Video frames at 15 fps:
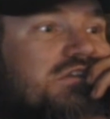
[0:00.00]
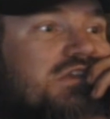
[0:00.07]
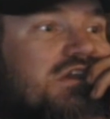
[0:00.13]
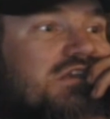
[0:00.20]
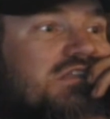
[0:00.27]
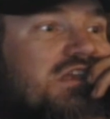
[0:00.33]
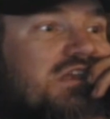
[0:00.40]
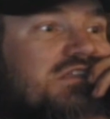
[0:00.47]

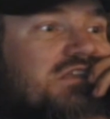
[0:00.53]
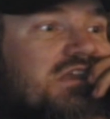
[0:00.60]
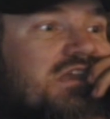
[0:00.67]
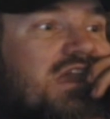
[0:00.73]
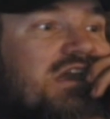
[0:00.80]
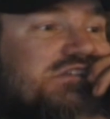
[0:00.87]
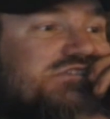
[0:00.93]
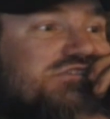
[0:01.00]
that they they
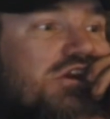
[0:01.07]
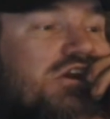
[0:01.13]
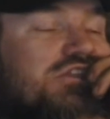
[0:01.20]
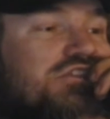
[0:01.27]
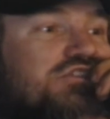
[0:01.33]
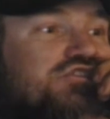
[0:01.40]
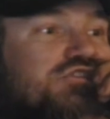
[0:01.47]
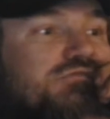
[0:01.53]
had
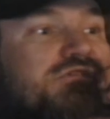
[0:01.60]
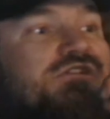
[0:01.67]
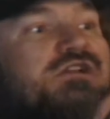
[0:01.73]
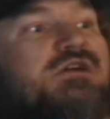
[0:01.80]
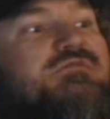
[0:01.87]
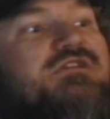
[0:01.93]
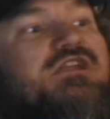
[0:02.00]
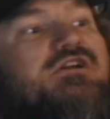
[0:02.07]
started the German
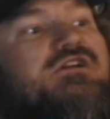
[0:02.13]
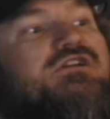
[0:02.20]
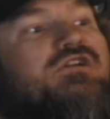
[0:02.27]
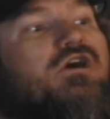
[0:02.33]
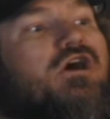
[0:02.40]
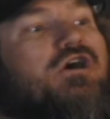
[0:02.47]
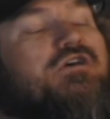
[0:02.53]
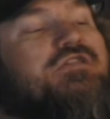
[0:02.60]
and Hungarian
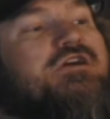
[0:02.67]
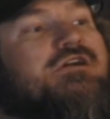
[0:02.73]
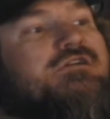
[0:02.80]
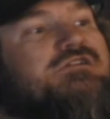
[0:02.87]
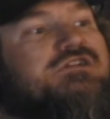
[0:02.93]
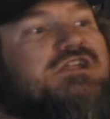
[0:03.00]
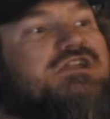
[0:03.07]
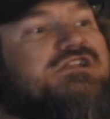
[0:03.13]
Hall there
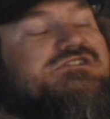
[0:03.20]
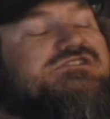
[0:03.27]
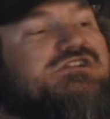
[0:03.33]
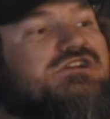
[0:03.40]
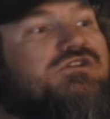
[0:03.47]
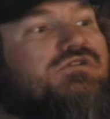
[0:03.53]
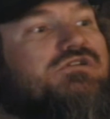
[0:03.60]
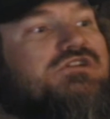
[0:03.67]
in
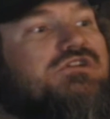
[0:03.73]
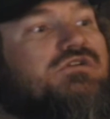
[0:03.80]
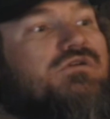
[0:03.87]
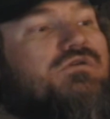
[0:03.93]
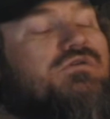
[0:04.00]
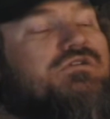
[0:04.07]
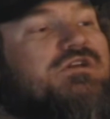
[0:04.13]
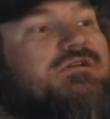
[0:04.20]
Dickinson, North
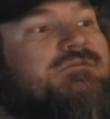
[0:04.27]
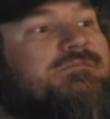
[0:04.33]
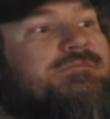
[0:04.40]
Dakota.